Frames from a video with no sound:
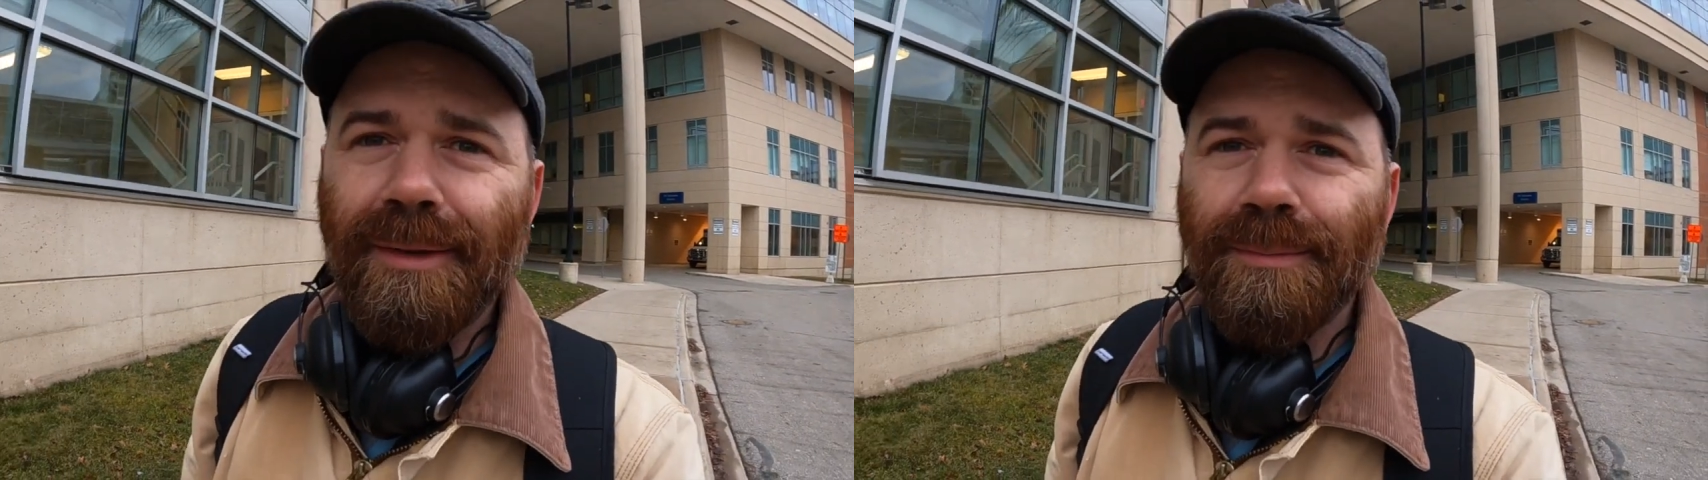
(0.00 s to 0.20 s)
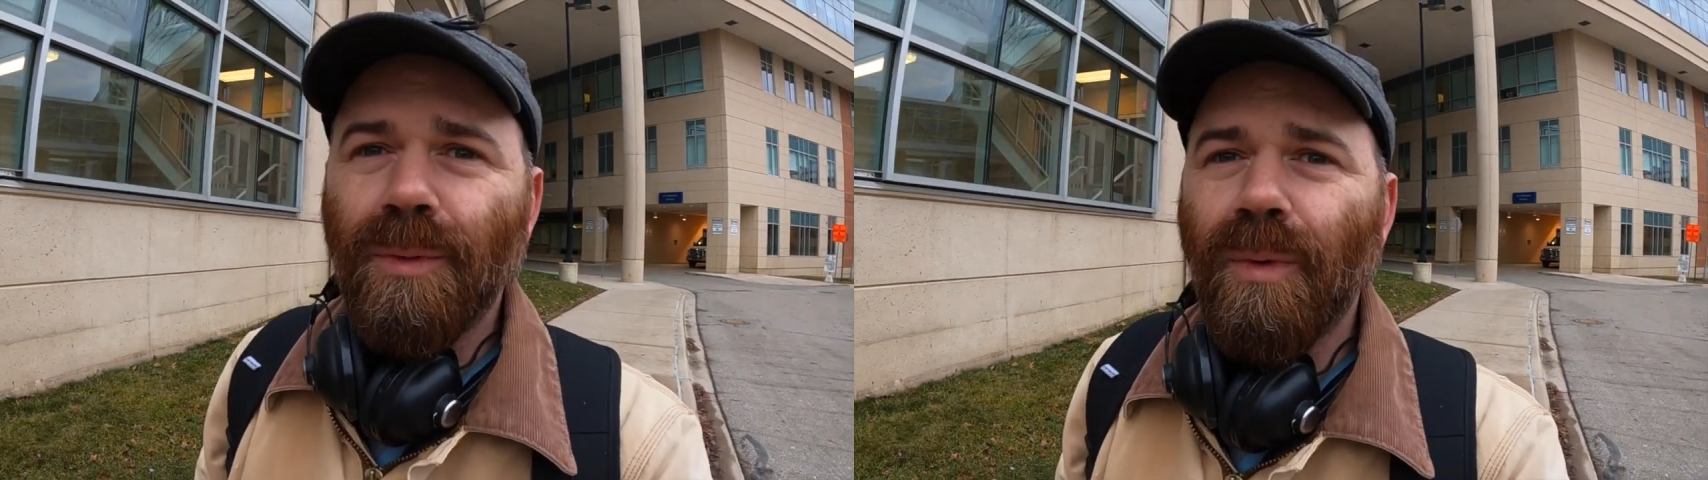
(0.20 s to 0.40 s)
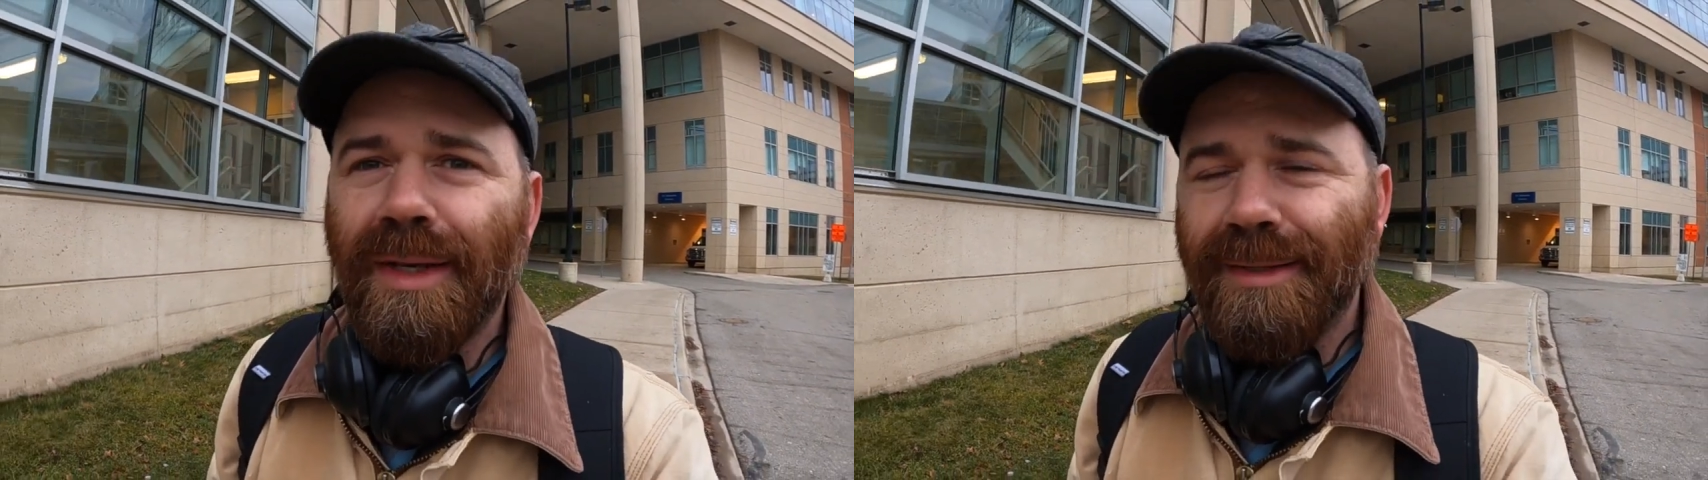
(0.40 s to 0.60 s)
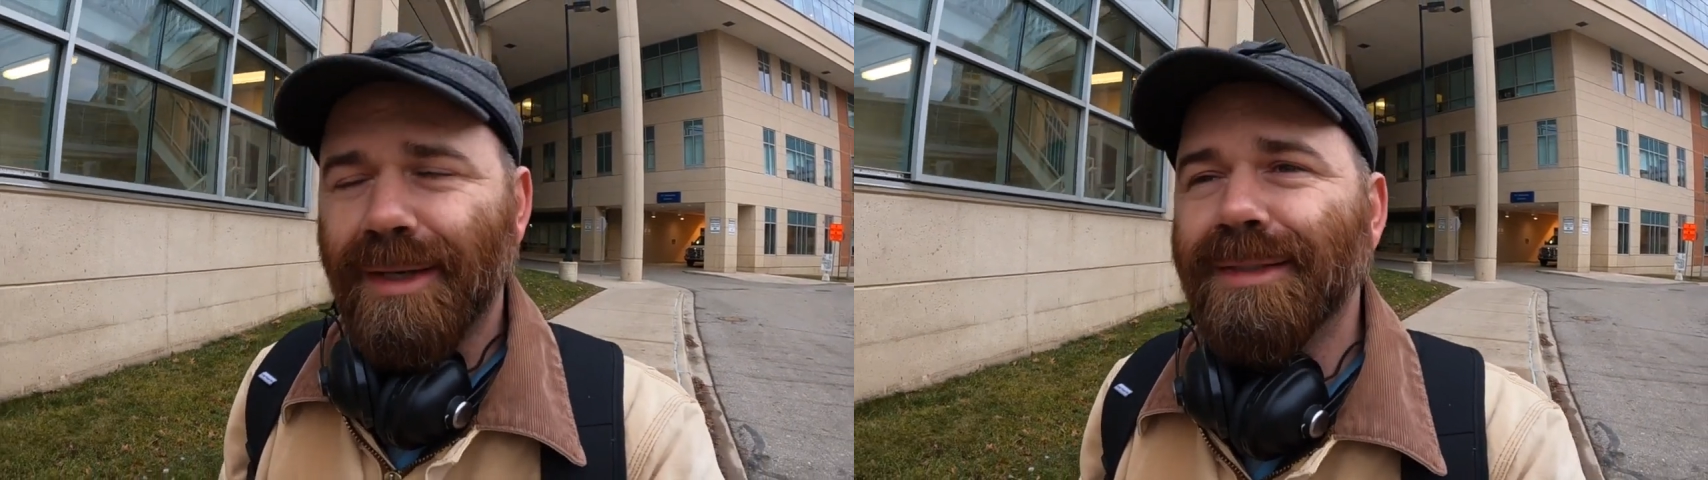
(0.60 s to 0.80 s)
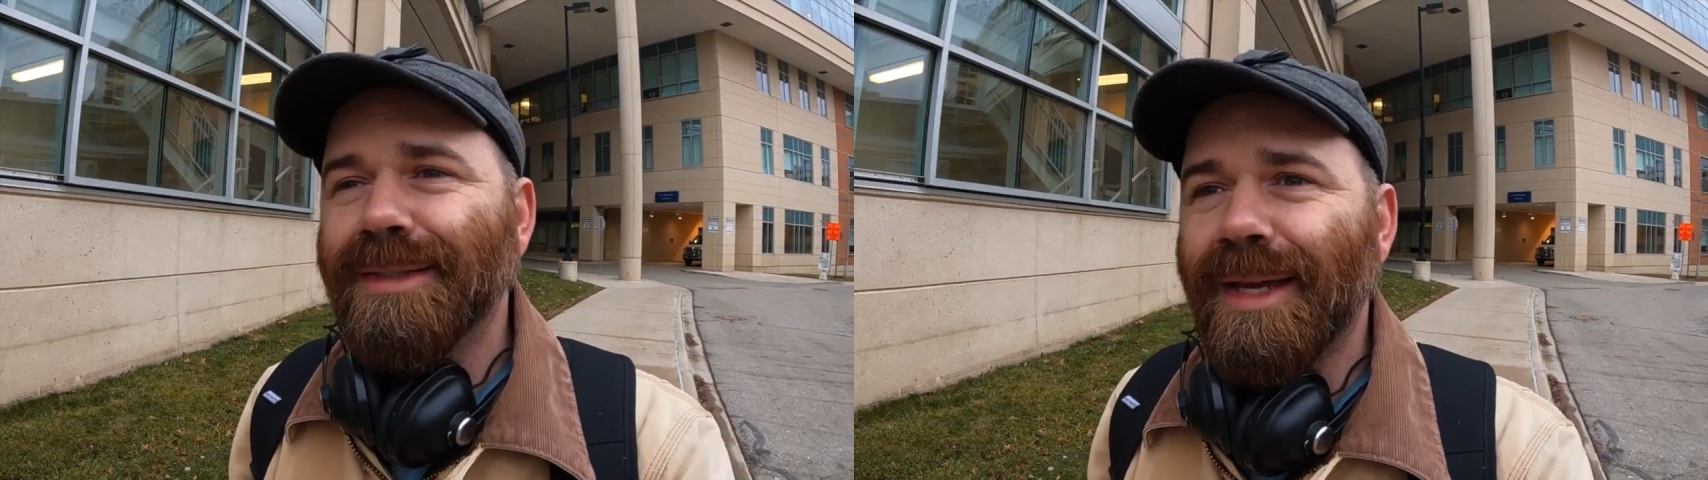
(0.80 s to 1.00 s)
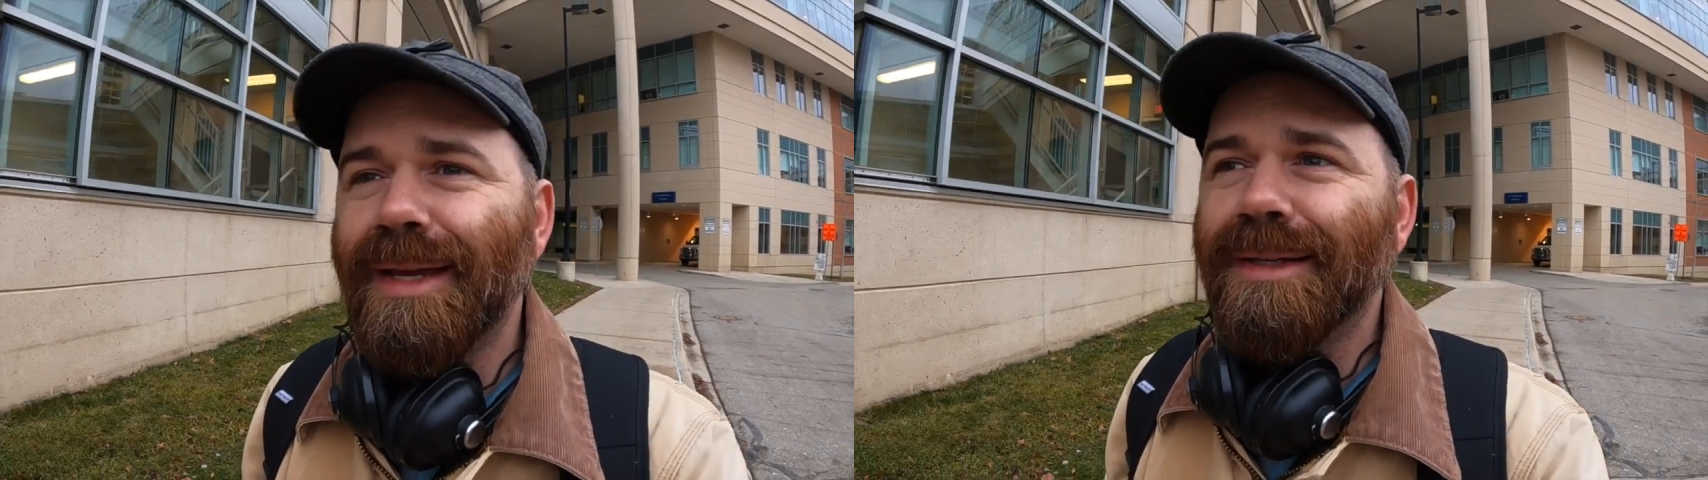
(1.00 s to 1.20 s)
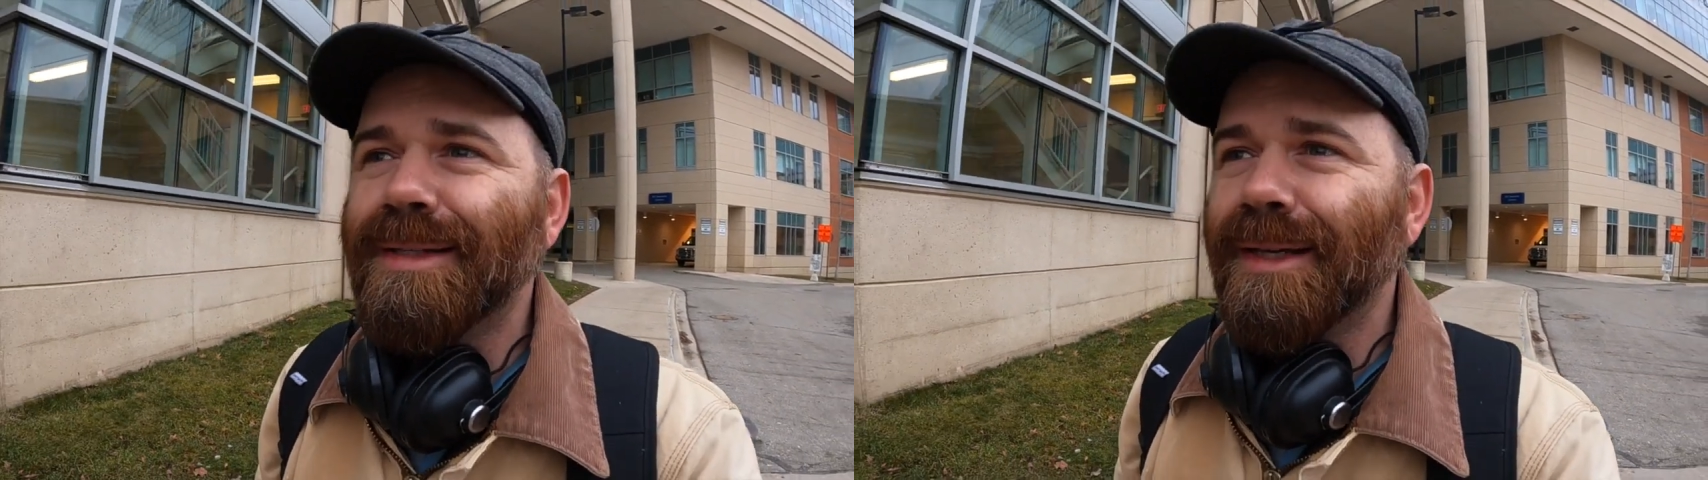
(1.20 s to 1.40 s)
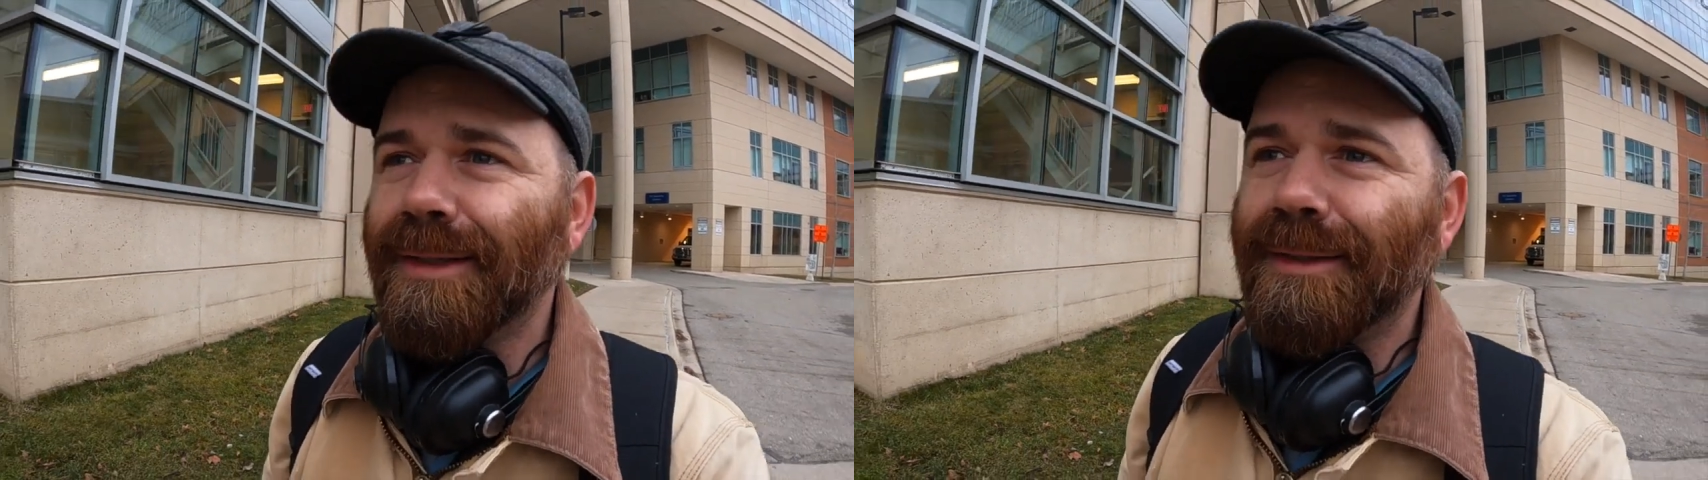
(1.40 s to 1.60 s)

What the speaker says: but what he does say is,